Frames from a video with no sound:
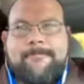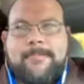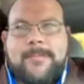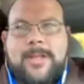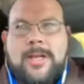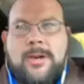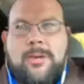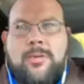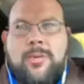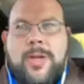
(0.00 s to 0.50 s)

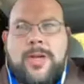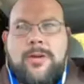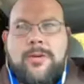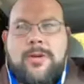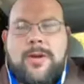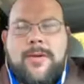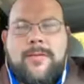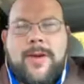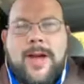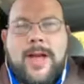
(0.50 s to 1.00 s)
we do
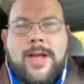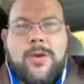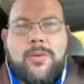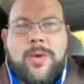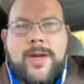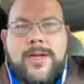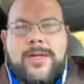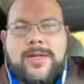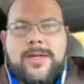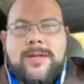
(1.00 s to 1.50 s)
an
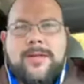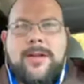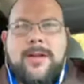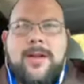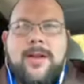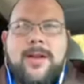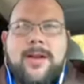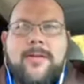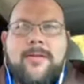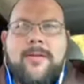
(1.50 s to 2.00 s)
evaluation
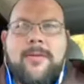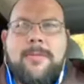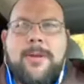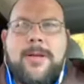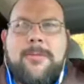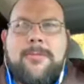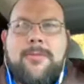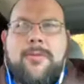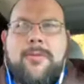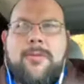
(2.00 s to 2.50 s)
for
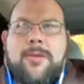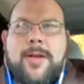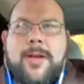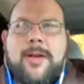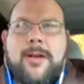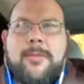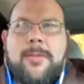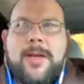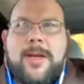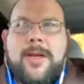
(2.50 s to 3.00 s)
people that
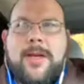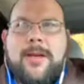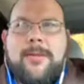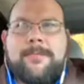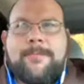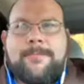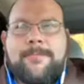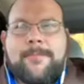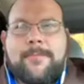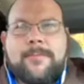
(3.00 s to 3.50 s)
come in.